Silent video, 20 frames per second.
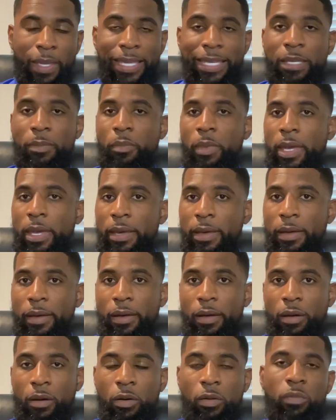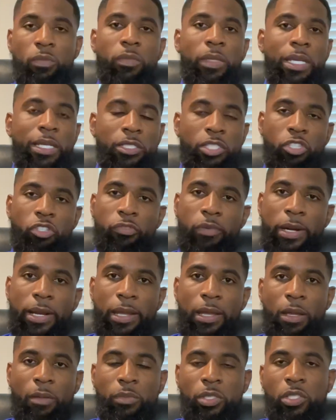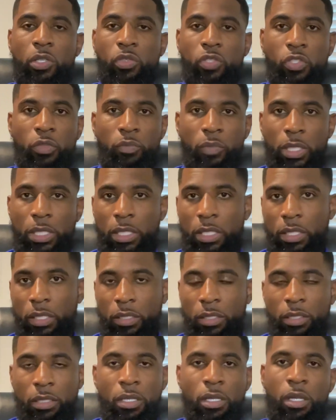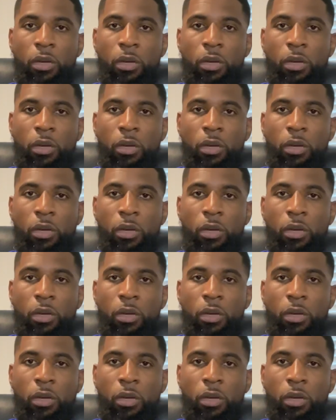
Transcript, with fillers: email, Instagram, social media,